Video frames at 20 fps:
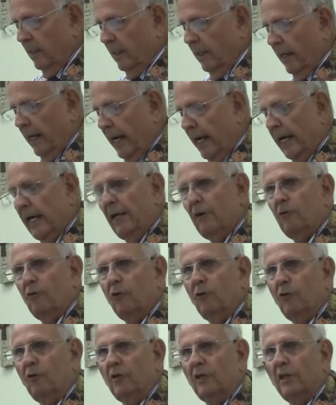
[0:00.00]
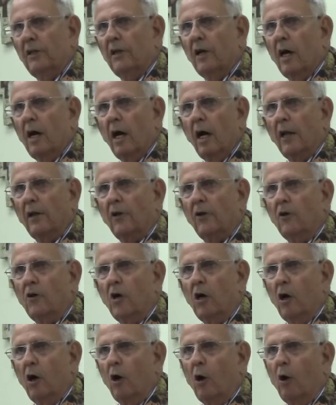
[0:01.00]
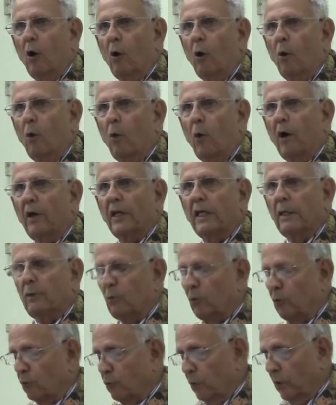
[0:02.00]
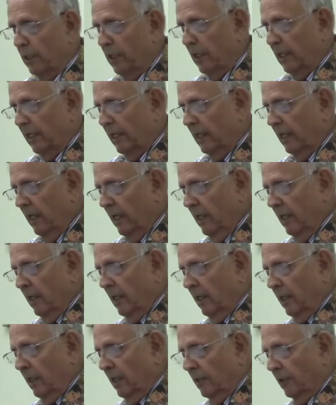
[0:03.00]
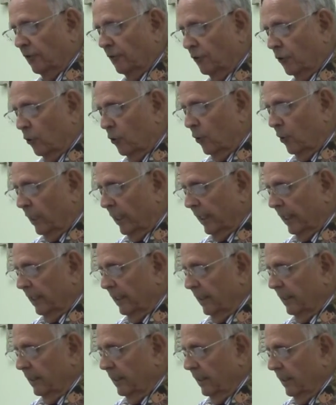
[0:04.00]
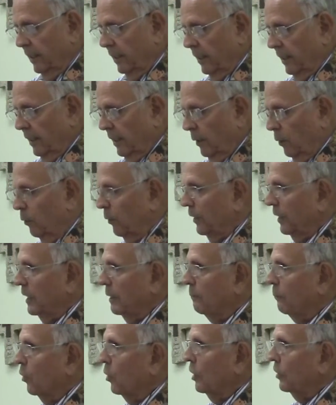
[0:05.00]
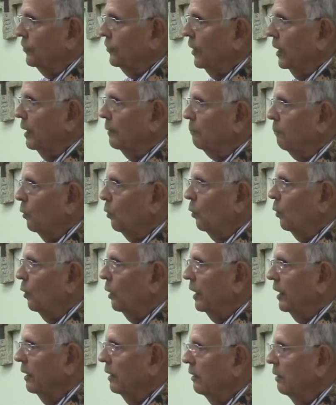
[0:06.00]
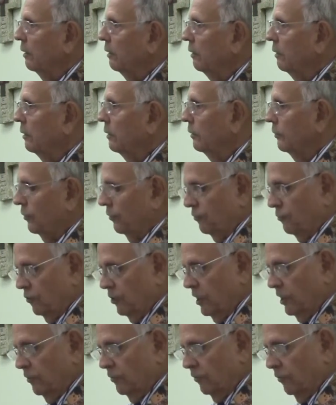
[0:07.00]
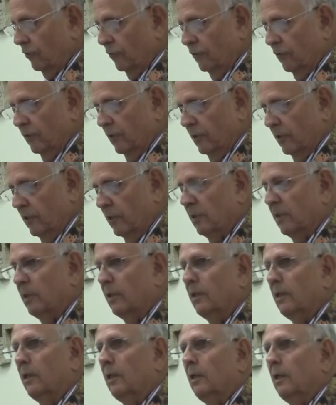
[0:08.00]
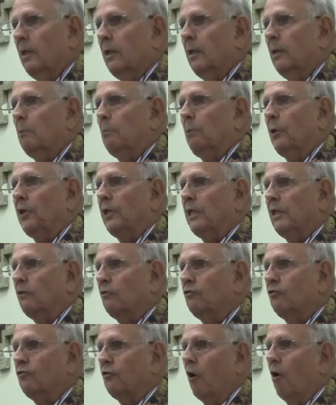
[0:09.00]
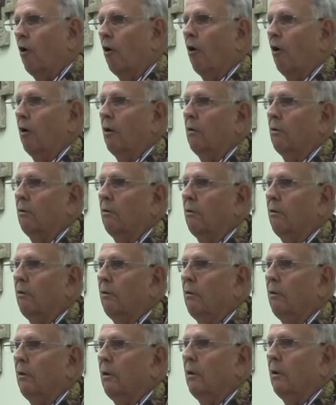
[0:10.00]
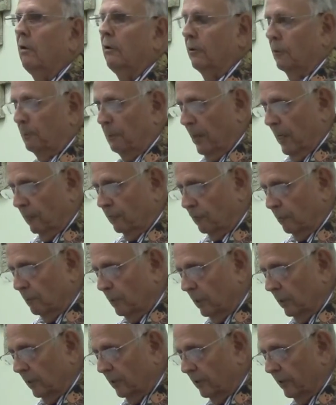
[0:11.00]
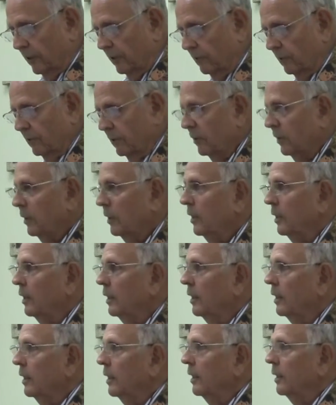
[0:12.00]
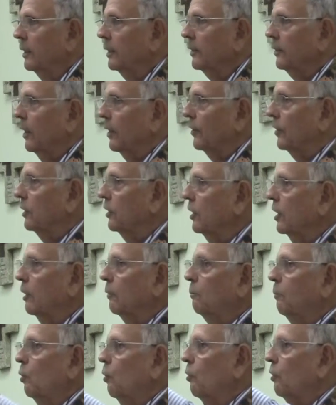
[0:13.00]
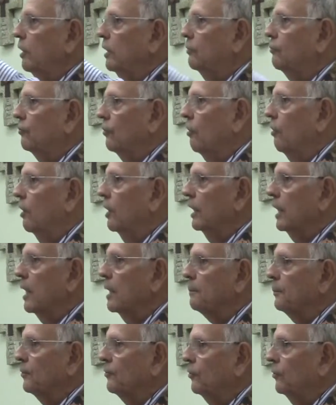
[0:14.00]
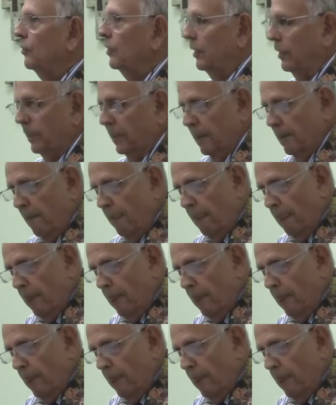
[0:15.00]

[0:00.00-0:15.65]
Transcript: Andrew did not know what he was really doing when he brought that boy to Jesus, but he saw the possibilities. Now the little boy saw an opportunity.